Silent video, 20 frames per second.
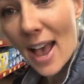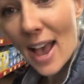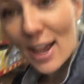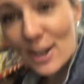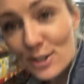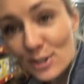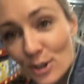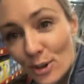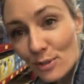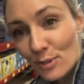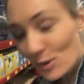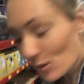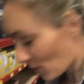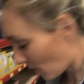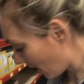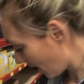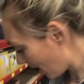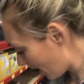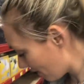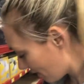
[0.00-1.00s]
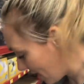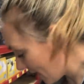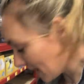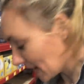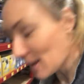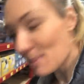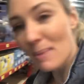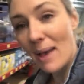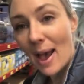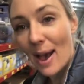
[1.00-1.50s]
And don't require
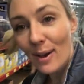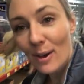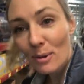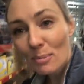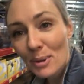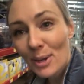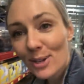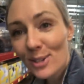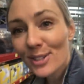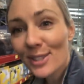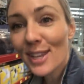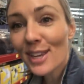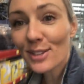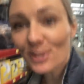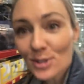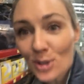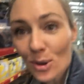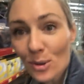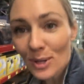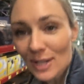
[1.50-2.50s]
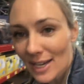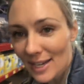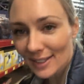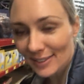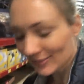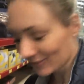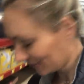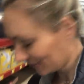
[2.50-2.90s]
any power because they're solar.